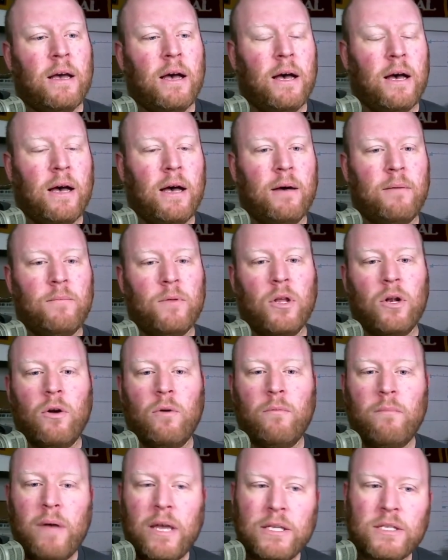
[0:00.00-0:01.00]

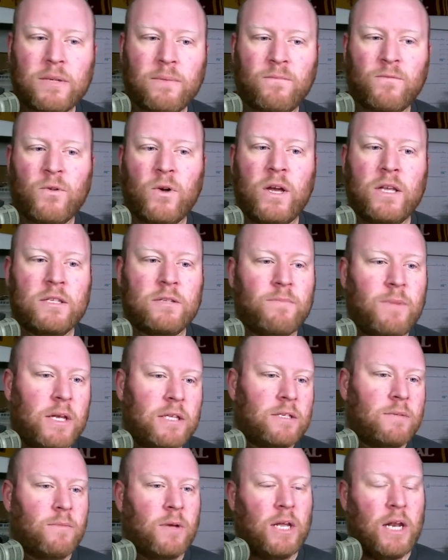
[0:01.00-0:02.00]
Made some friends,
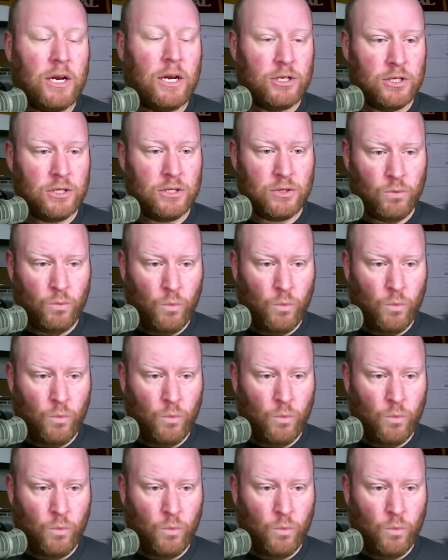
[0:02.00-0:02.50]
made some connections.